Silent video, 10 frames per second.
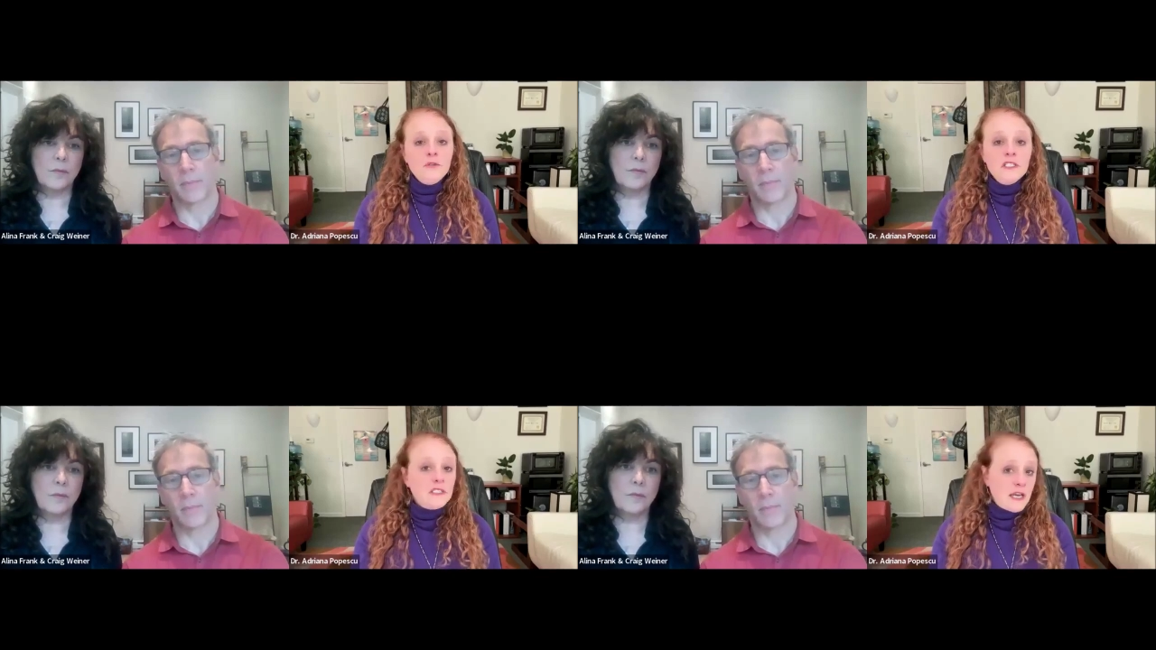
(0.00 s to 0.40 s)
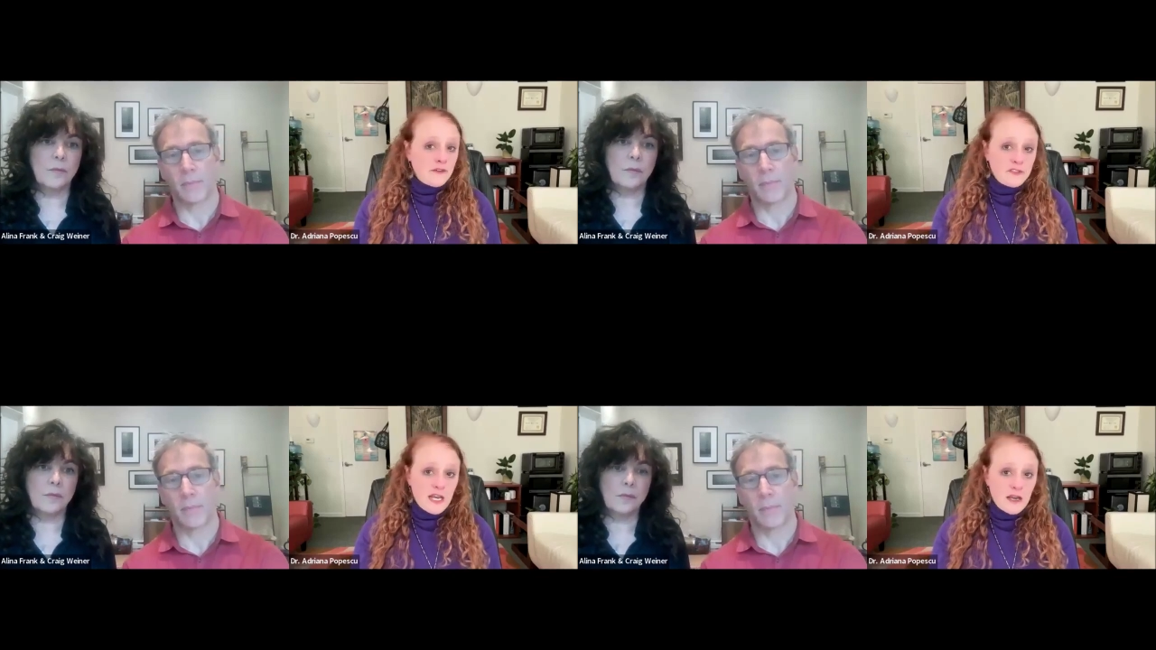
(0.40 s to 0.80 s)
Speaker 1: you didn't
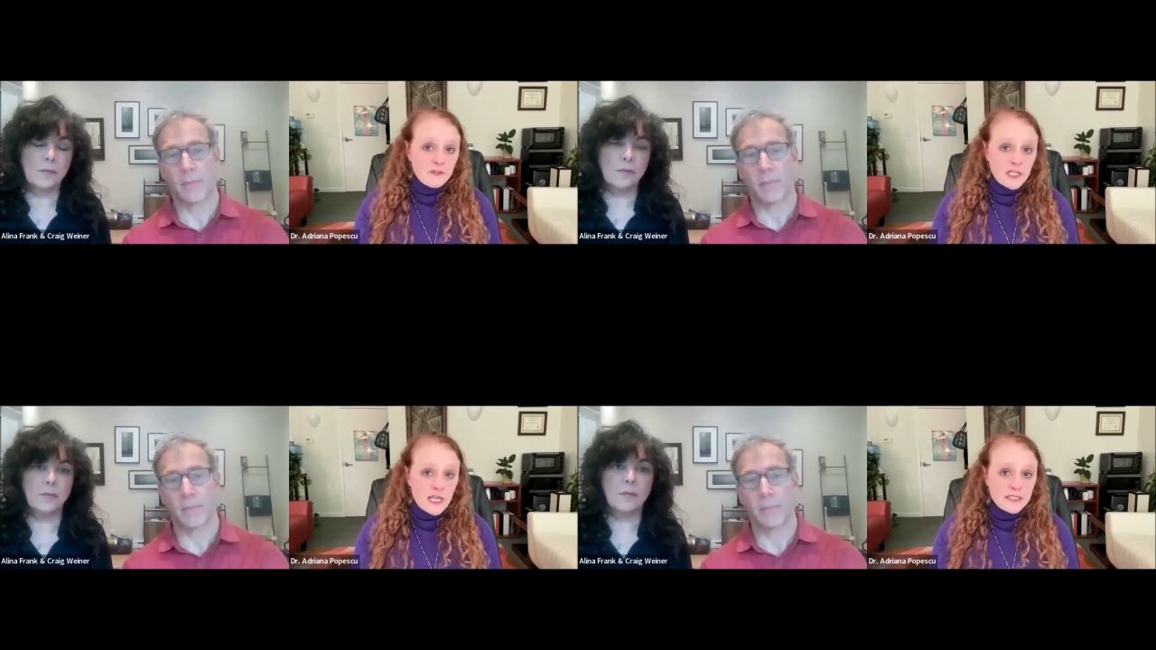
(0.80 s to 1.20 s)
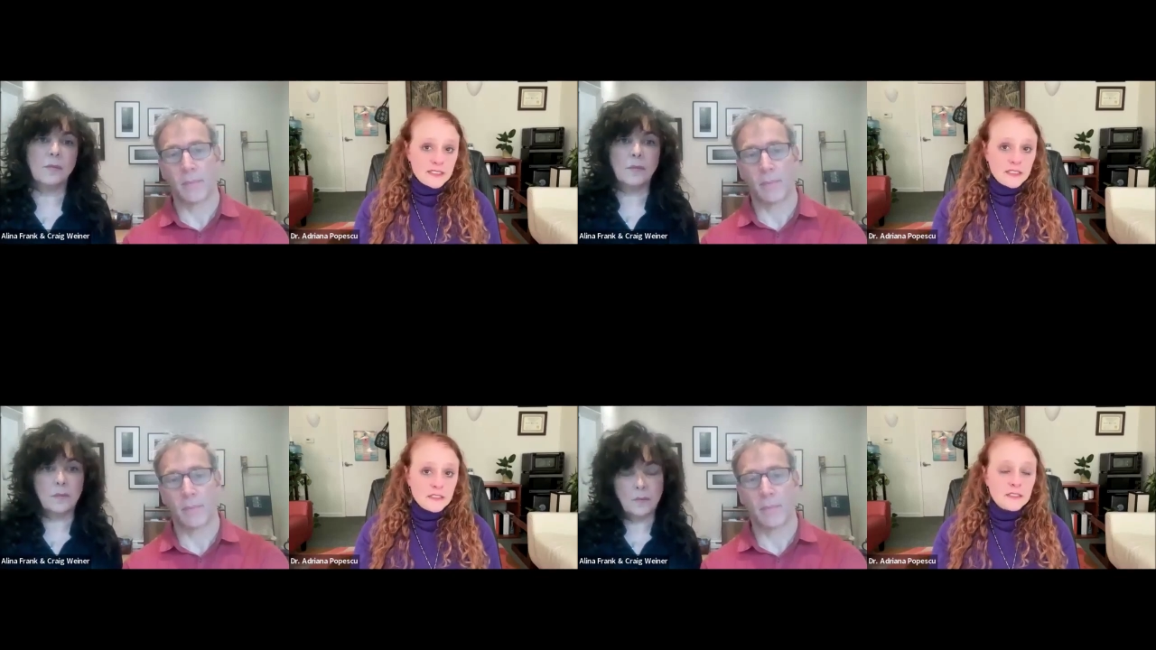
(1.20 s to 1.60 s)
have to have a
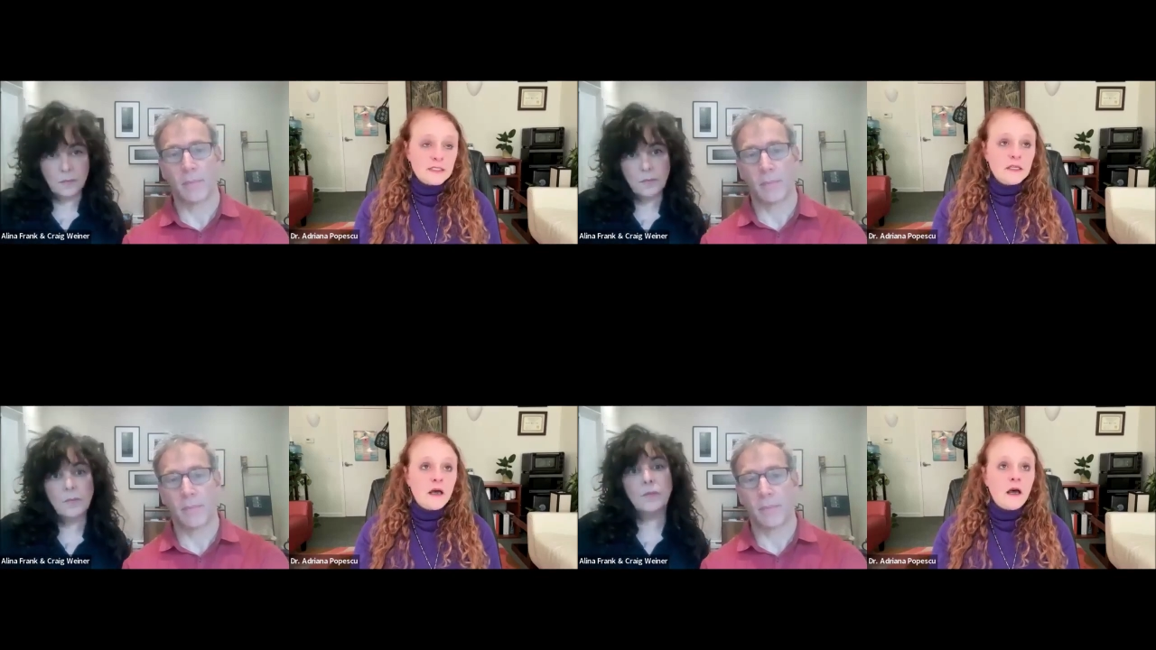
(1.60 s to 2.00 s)
license.